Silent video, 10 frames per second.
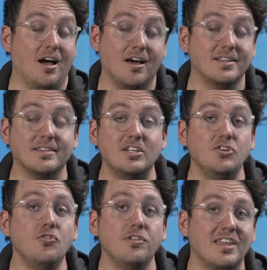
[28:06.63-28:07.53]
honestly,
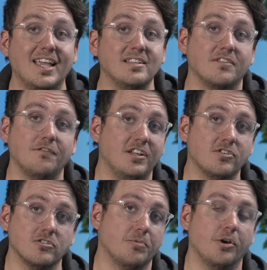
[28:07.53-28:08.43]
new things and
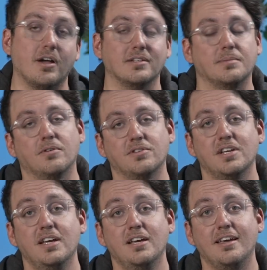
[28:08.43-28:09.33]
features for your customers
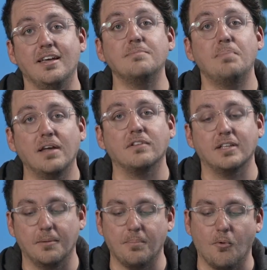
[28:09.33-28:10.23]
is
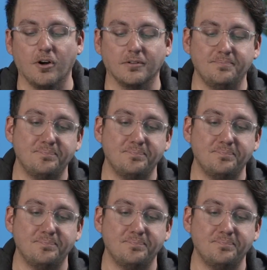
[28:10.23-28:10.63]
pivotally important.